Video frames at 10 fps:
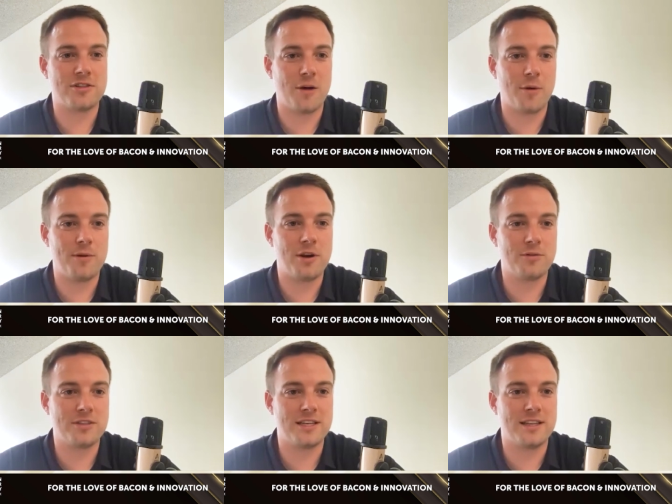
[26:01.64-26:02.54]
that way we
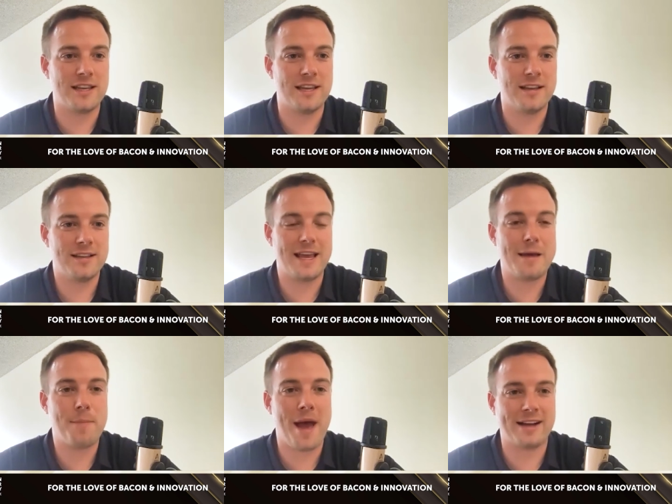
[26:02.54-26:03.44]
don't see the the
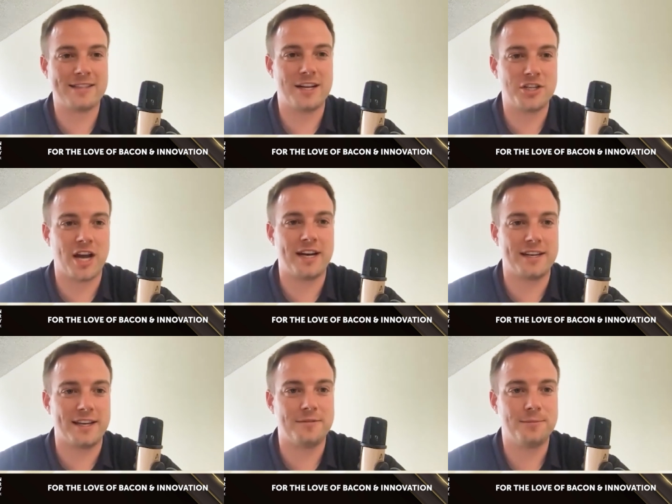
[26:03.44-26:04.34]
impacts that China did.